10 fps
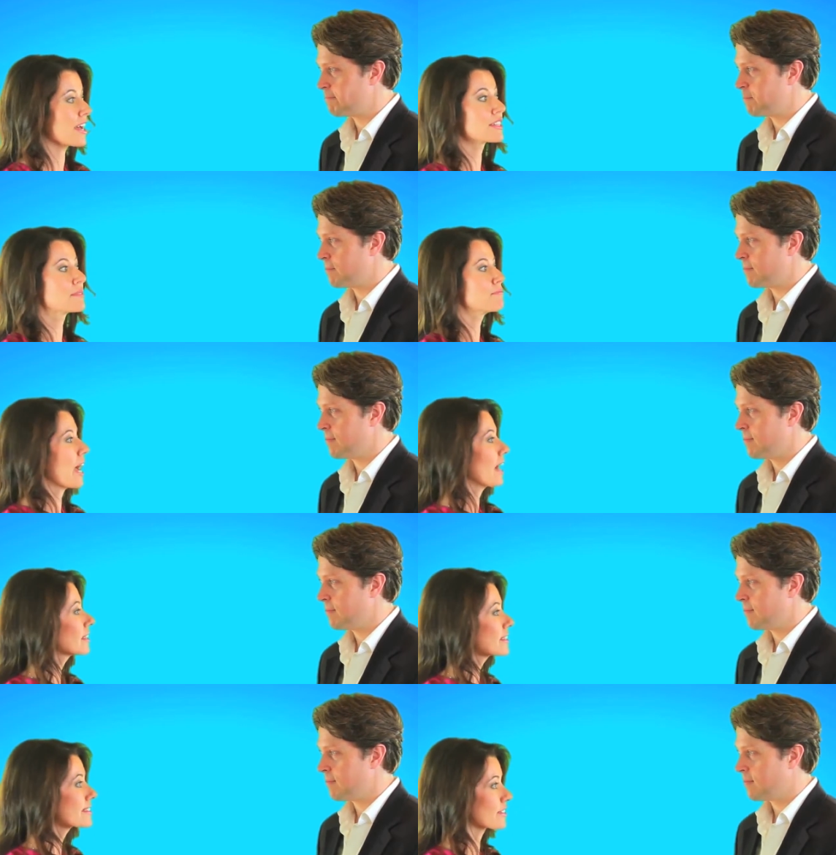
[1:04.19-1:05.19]
Speaker 1: have an
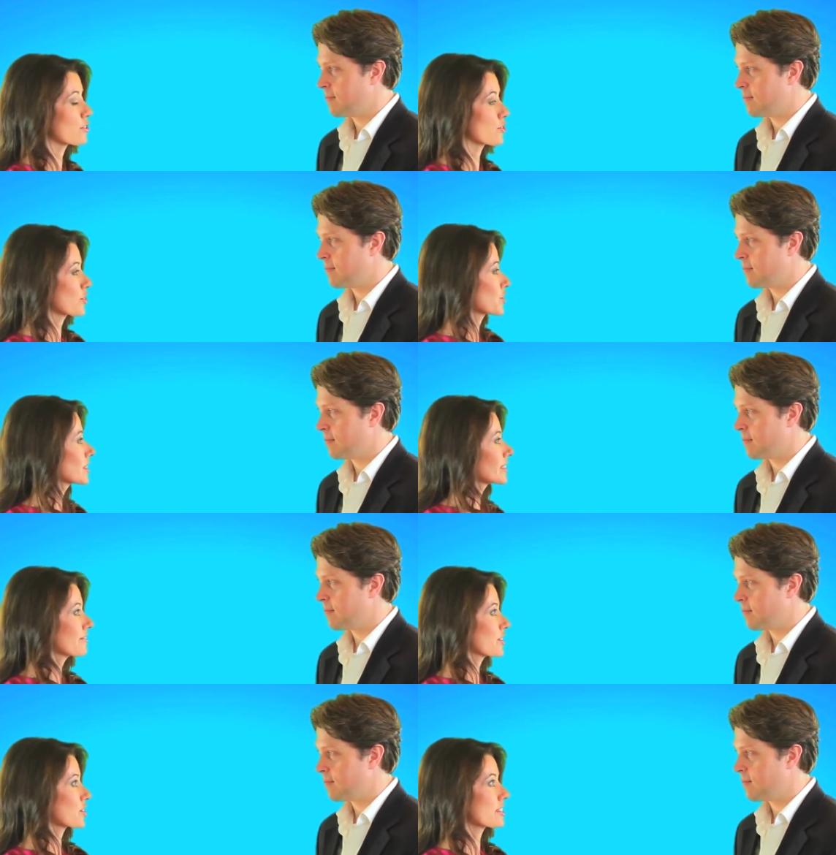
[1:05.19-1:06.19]
imbalance, a nutritional
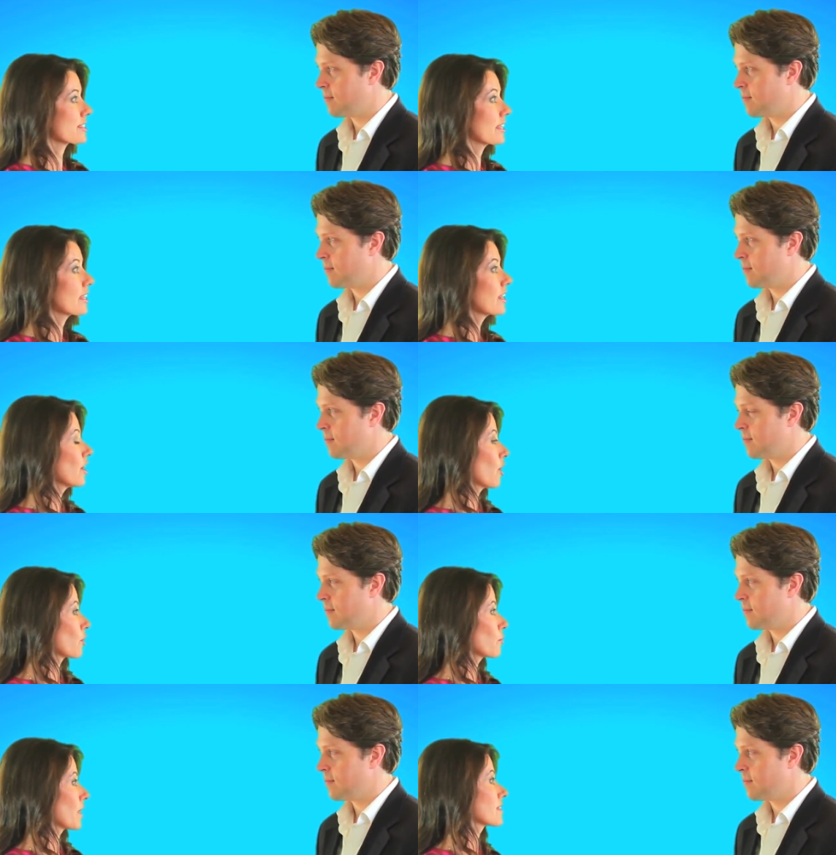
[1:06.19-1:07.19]
deficiency,
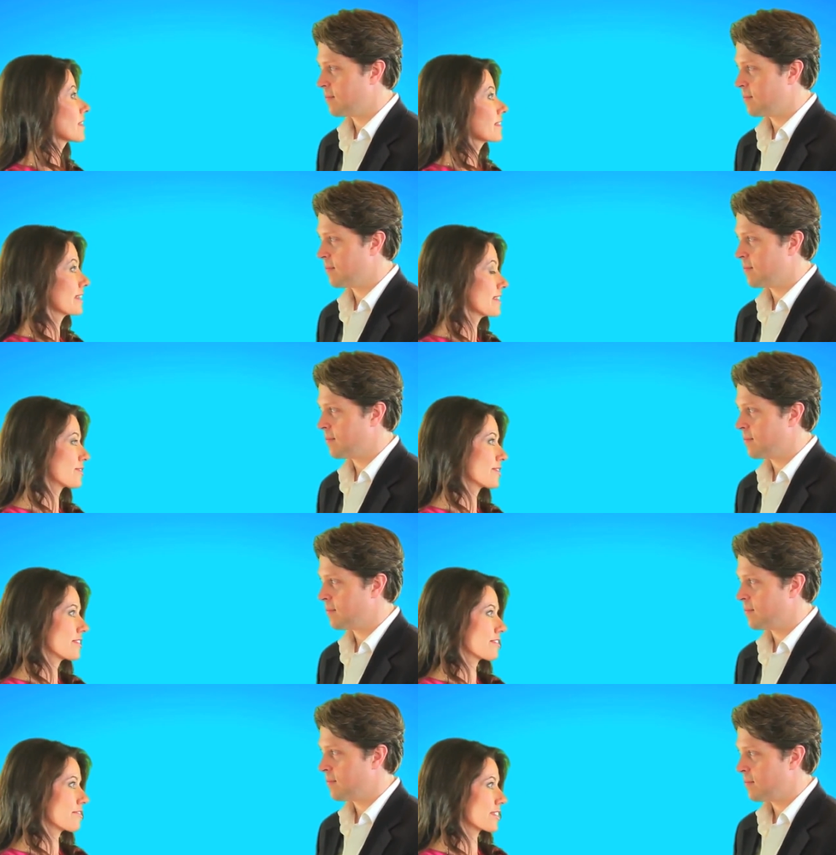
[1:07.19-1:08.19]
or whether they need to
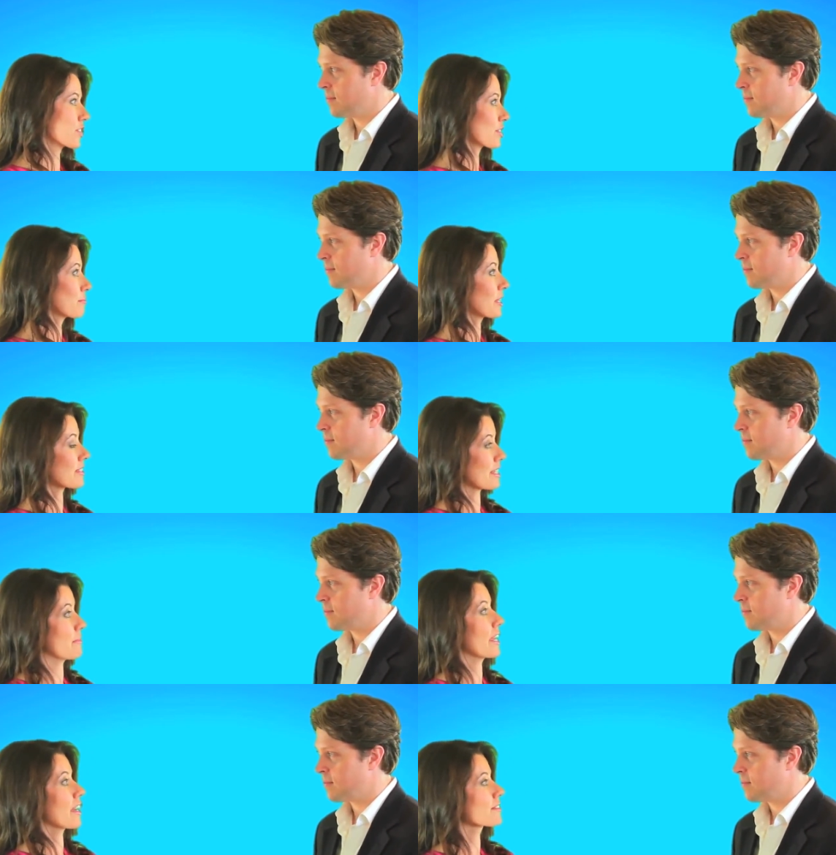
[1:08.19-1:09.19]
see their physician because they
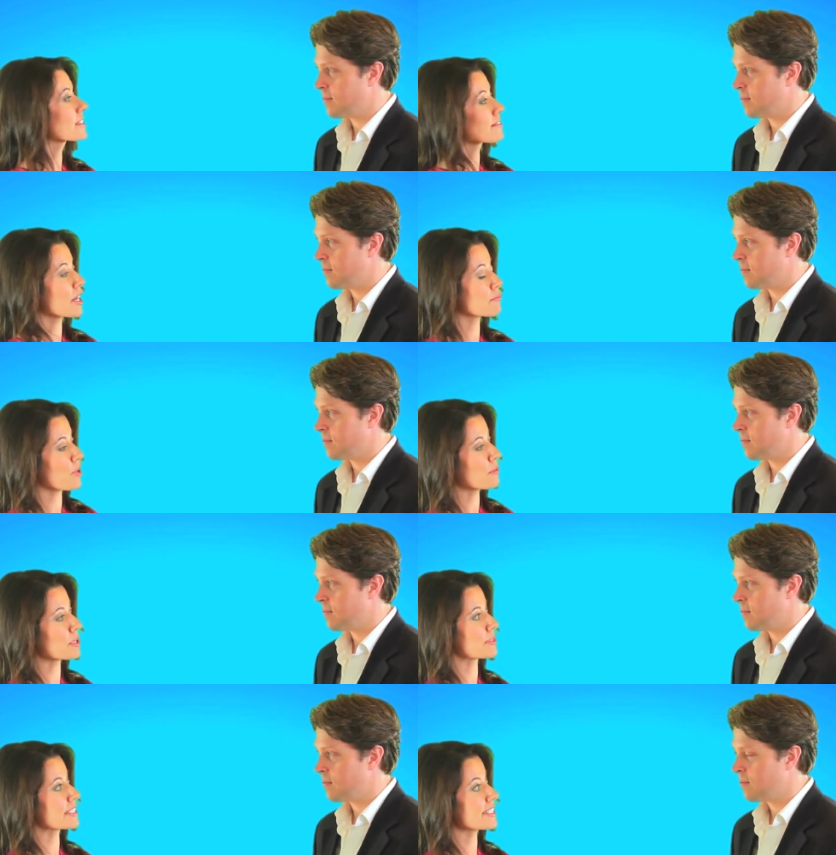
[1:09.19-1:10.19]
may have a, a
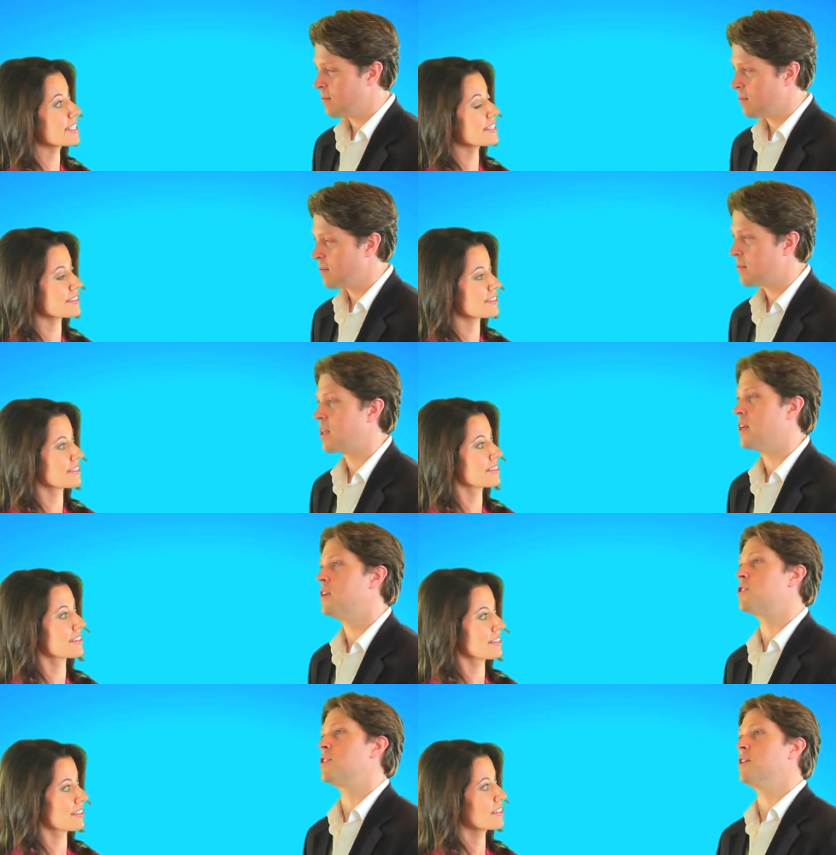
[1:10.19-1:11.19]
problem,
Speaker 2: a disease.
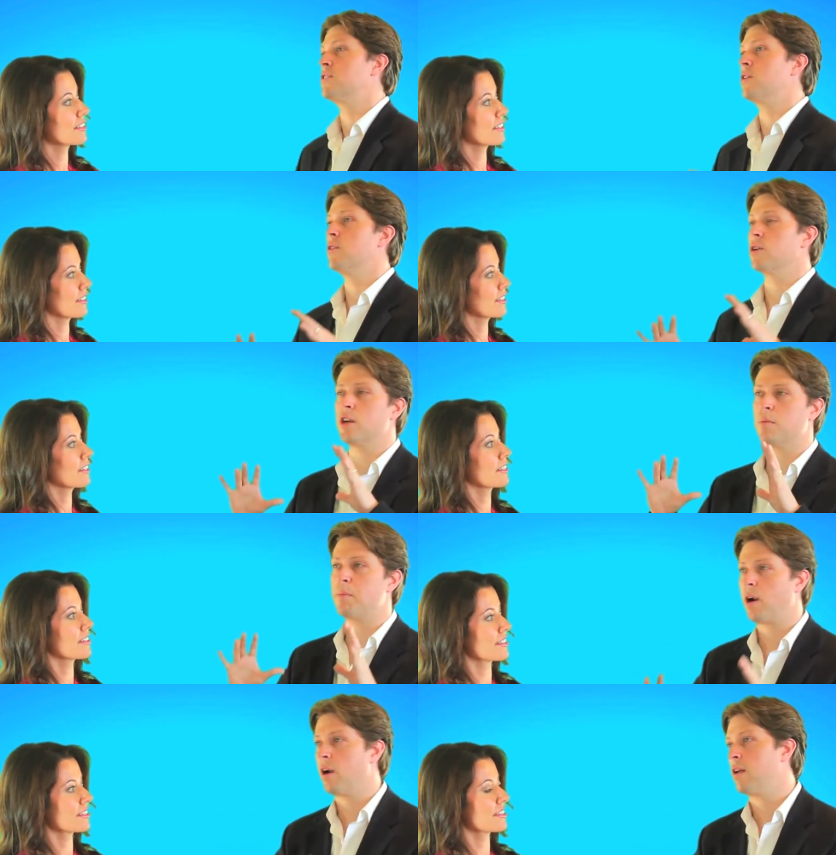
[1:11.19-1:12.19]
Interesting. So look, you're,
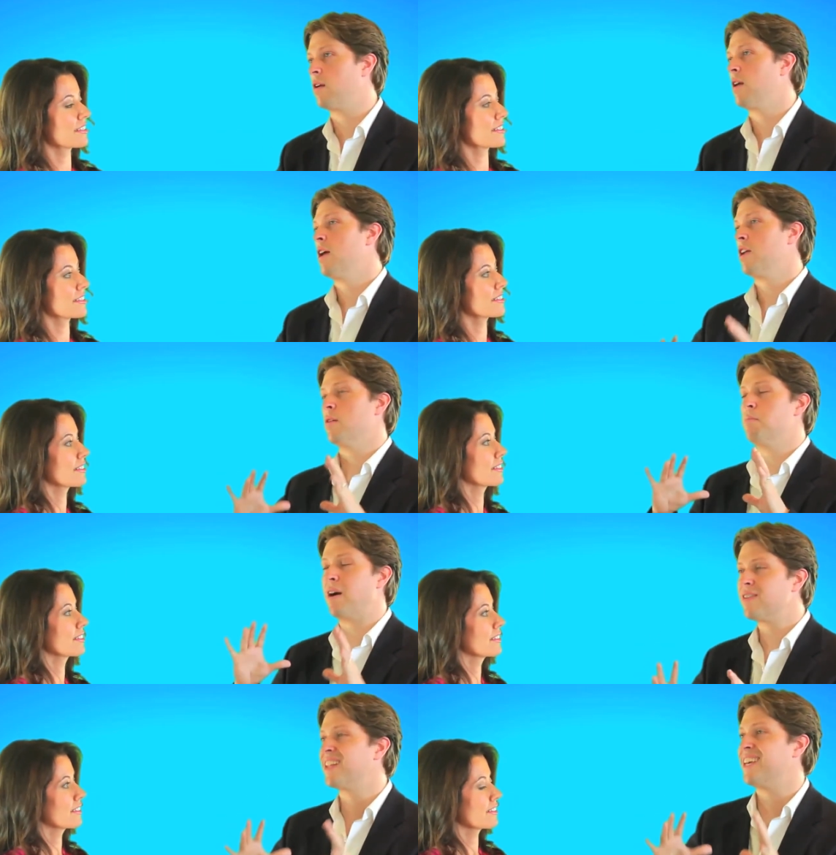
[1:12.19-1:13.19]
peri- you're a
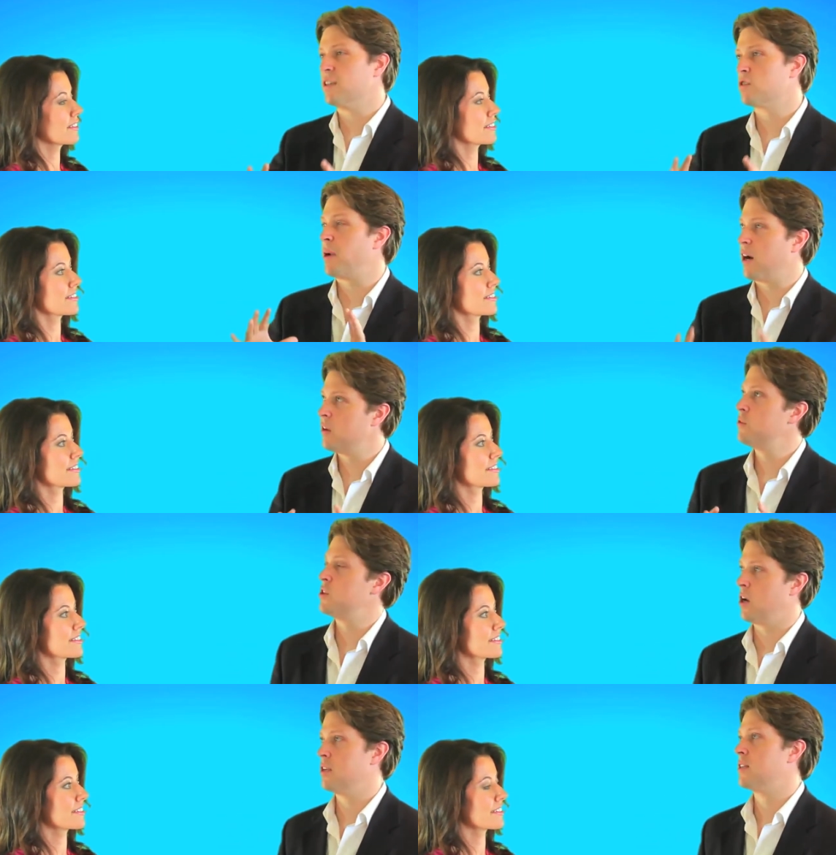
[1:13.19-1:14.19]
Beverly Hills
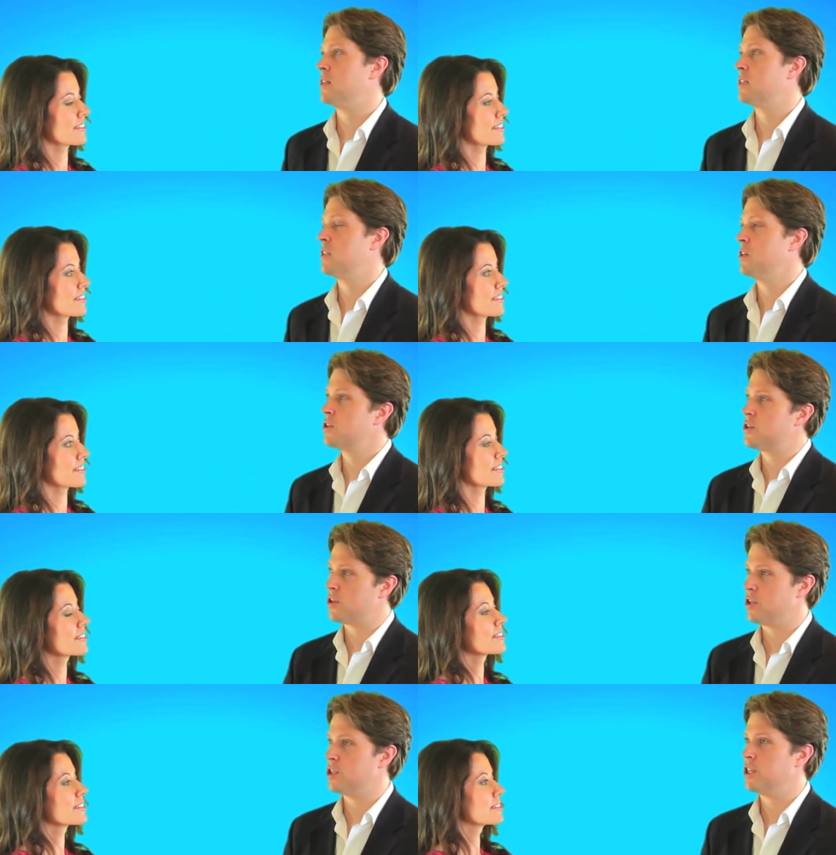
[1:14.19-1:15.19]
periodontist, you're a
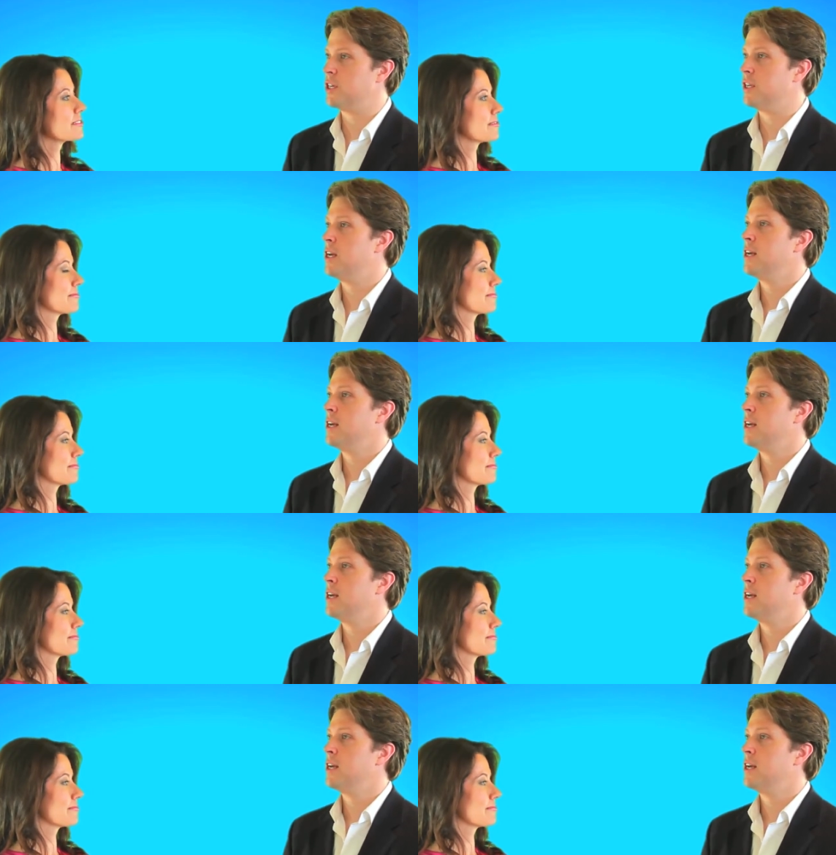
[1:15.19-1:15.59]
surgeon,